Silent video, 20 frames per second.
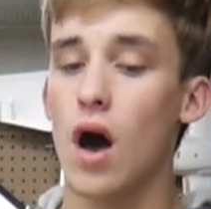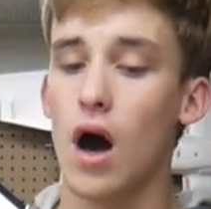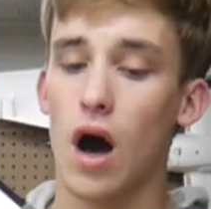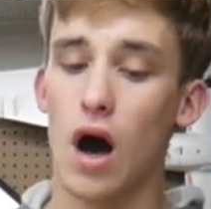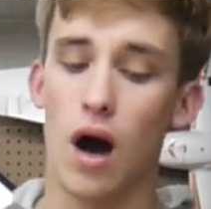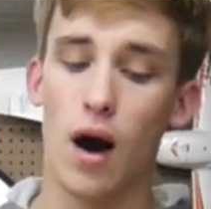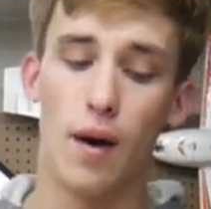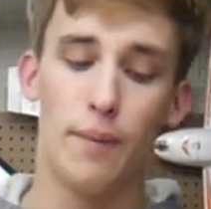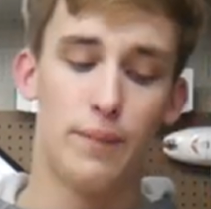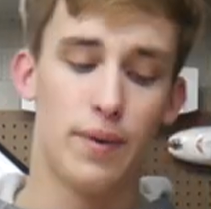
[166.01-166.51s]

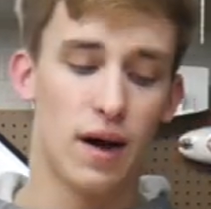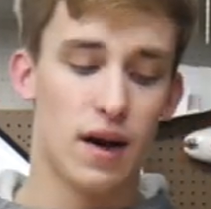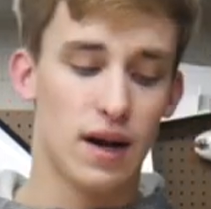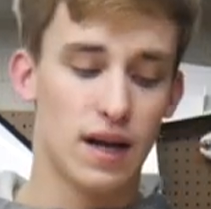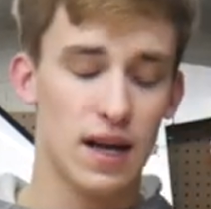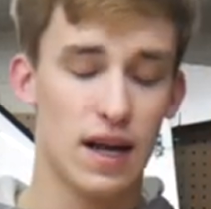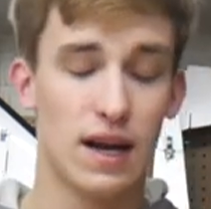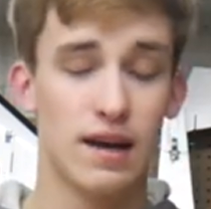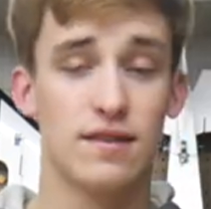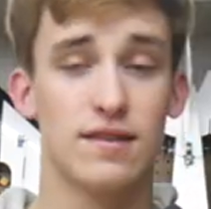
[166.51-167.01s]
uh, but
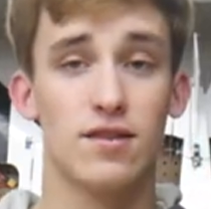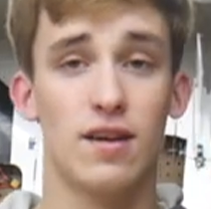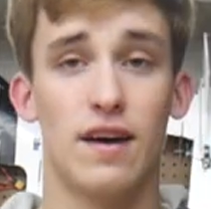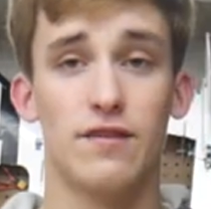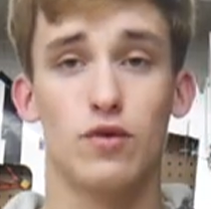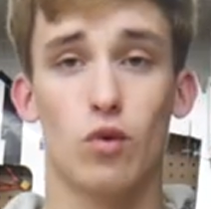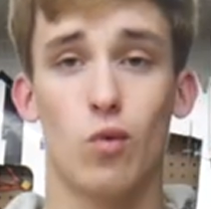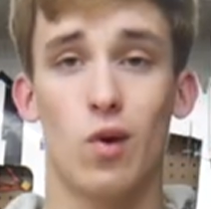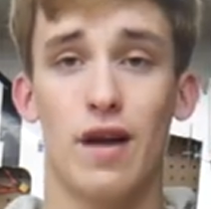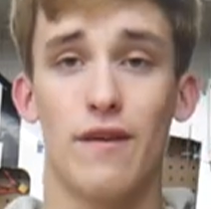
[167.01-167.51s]
again I still
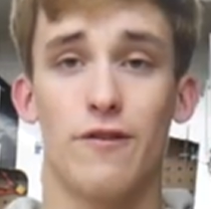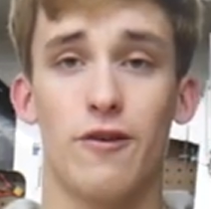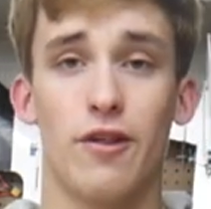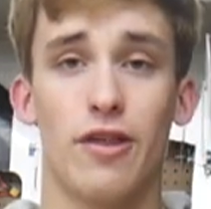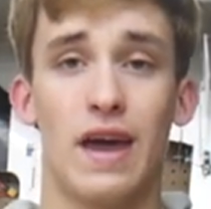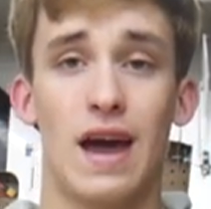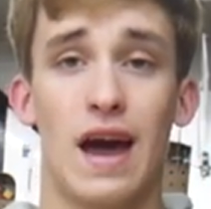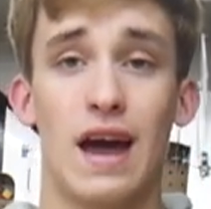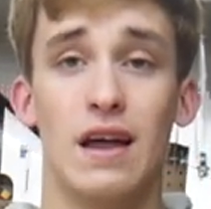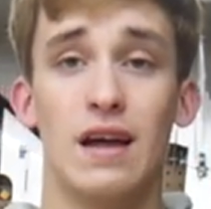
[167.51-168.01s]
have to wait for
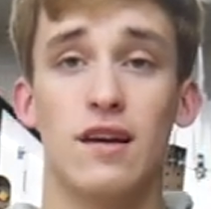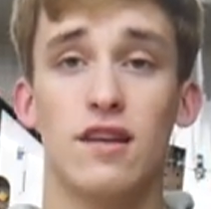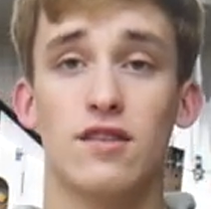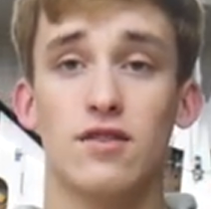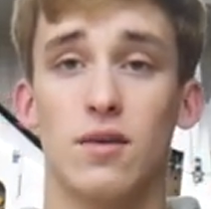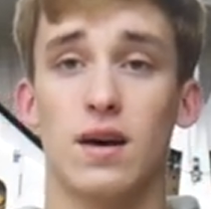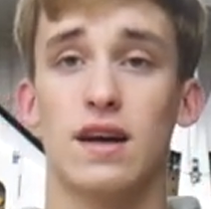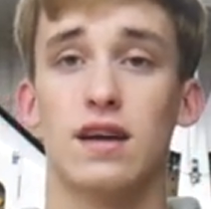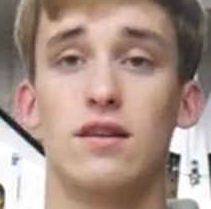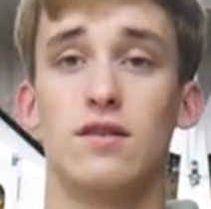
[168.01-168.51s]
that
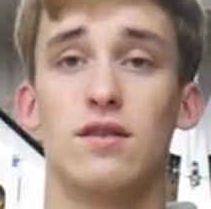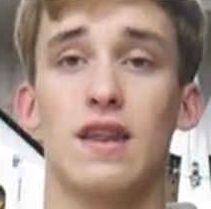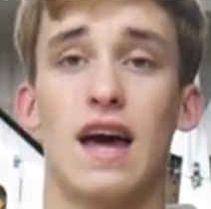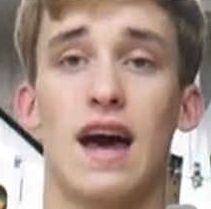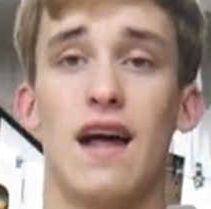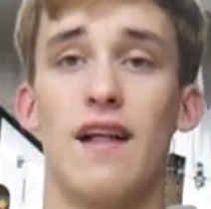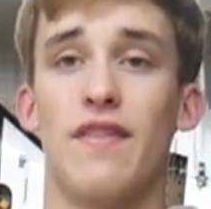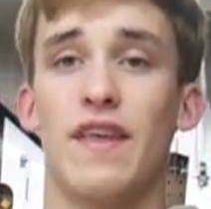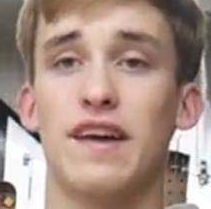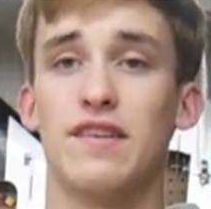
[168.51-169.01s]
so I can do
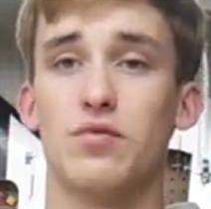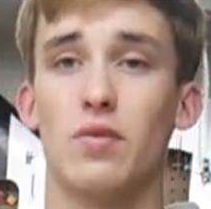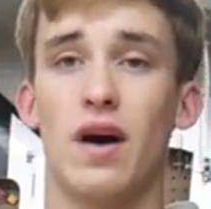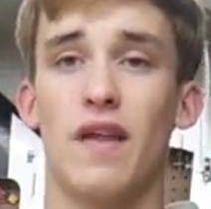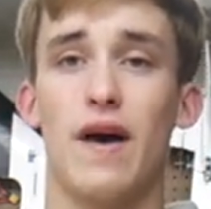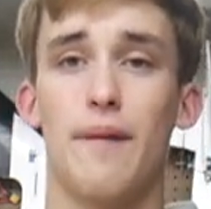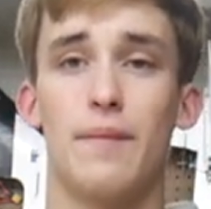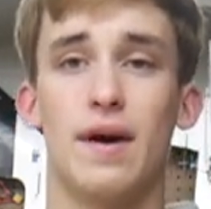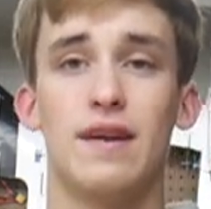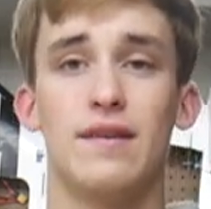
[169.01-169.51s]
that and that's
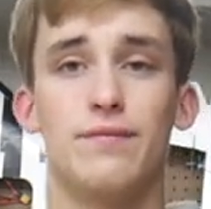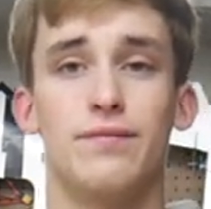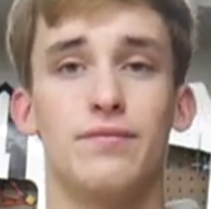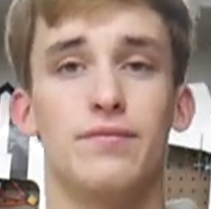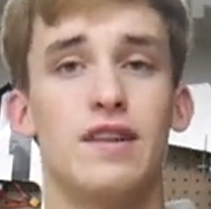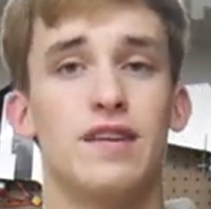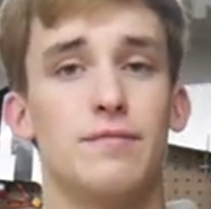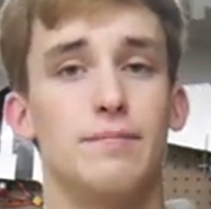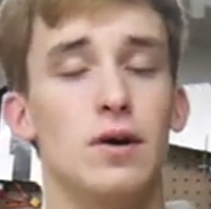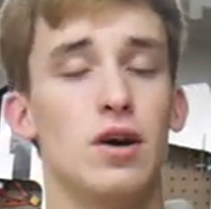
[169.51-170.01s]
why that might
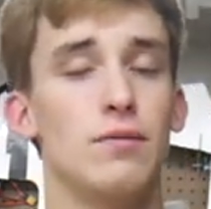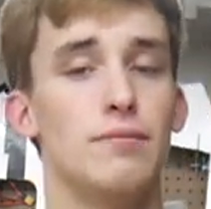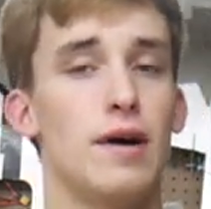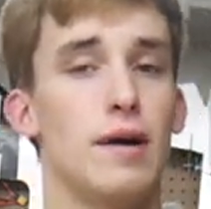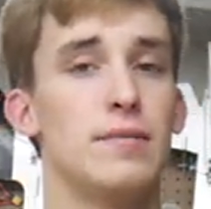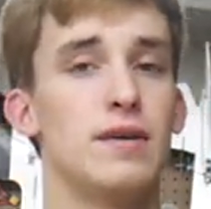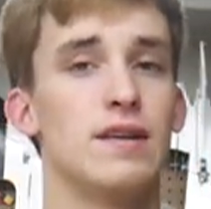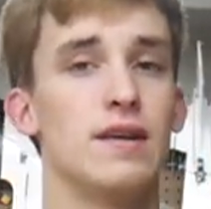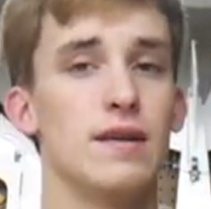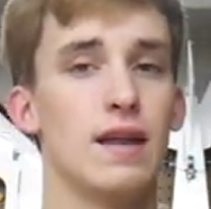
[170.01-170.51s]
this build
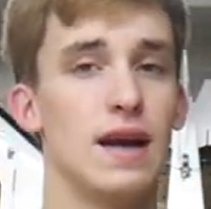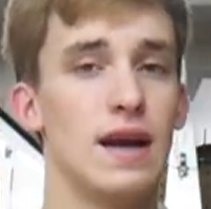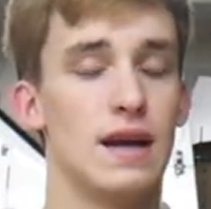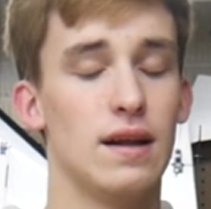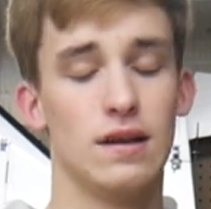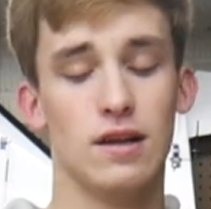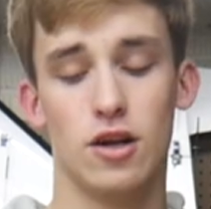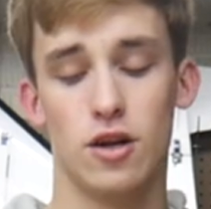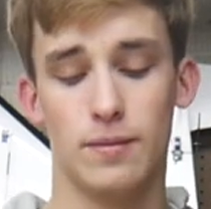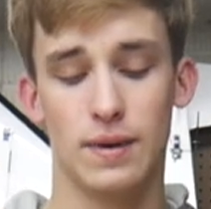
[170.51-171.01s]
might be delayed
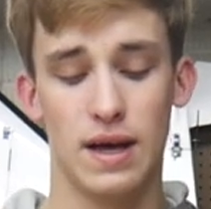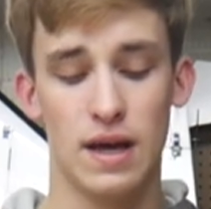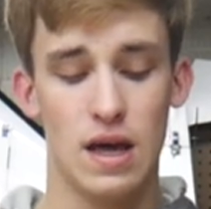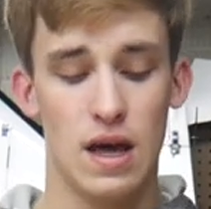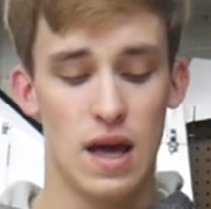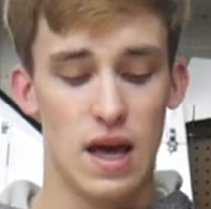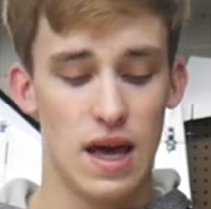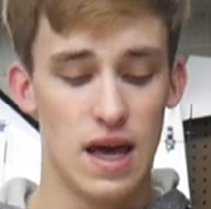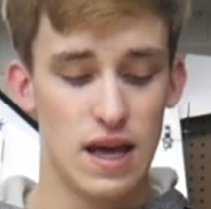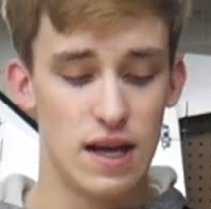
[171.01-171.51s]
a little bit
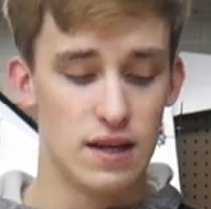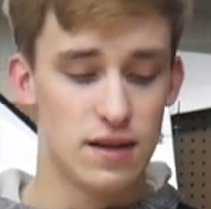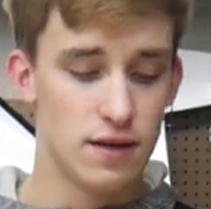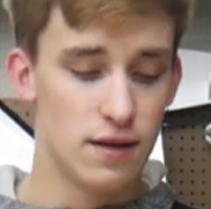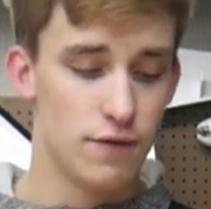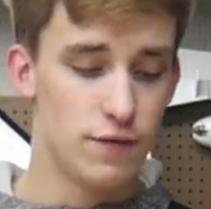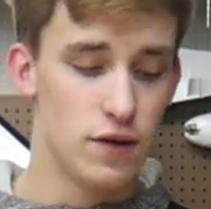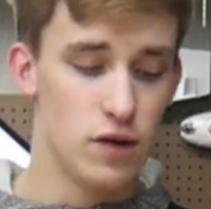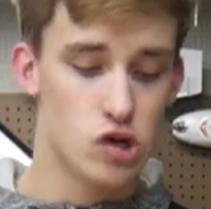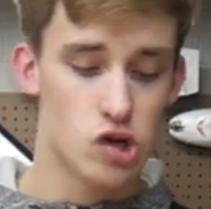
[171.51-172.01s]
into
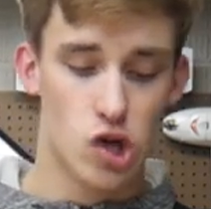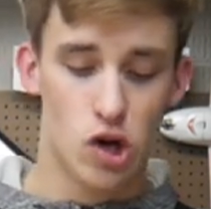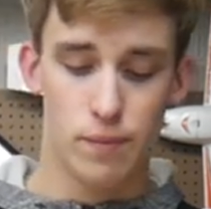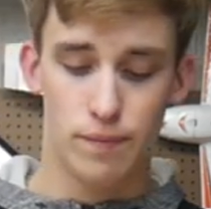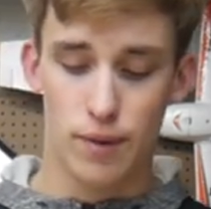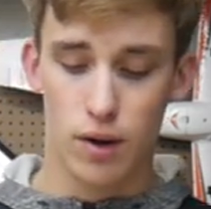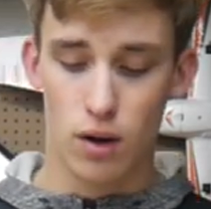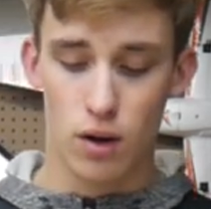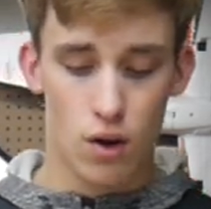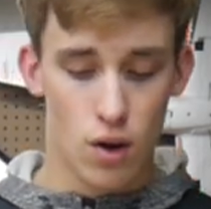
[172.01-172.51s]
the future,
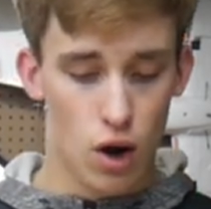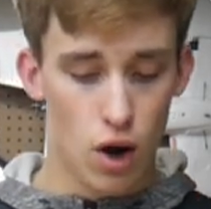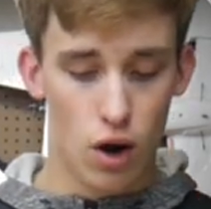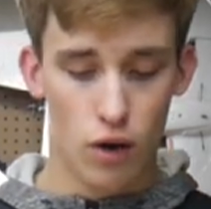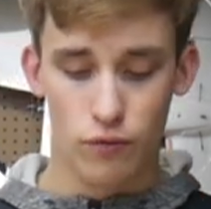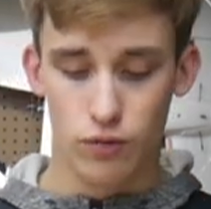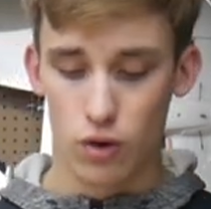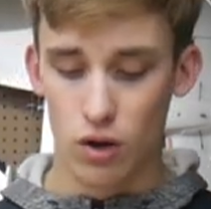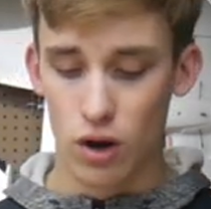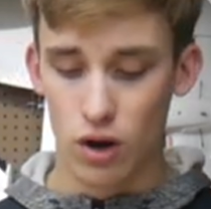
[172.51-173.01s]
but
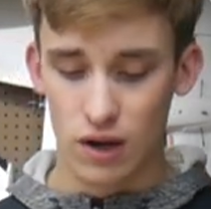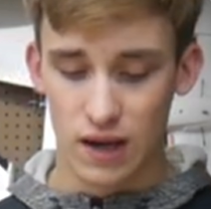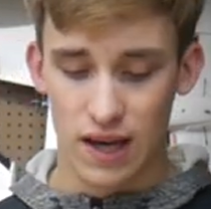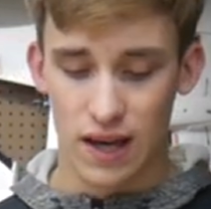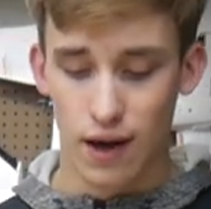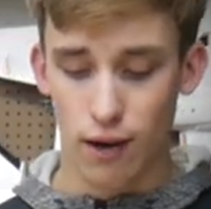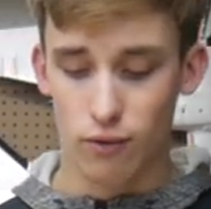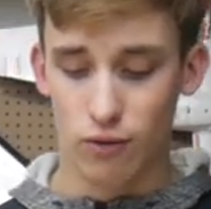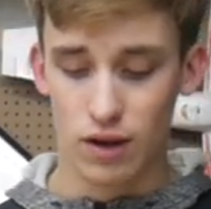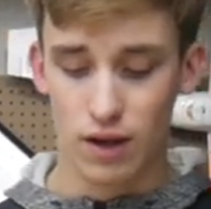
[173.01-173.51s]
overall
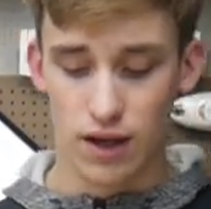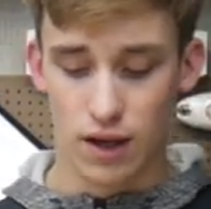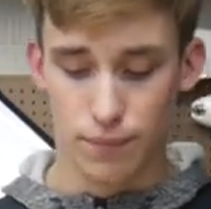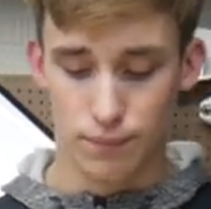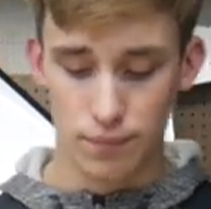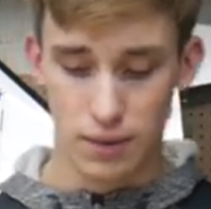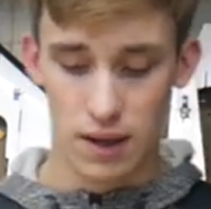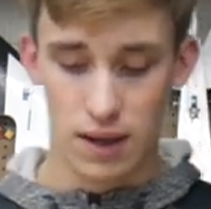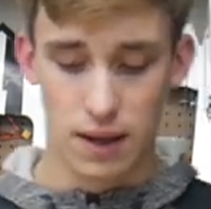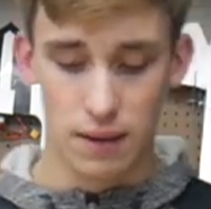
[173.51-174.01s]
can't really
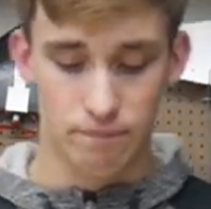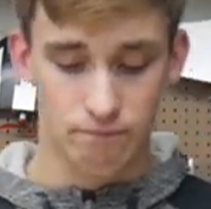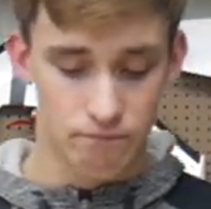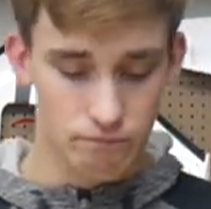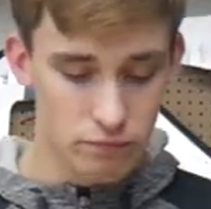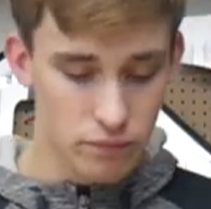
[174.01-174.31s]
complain.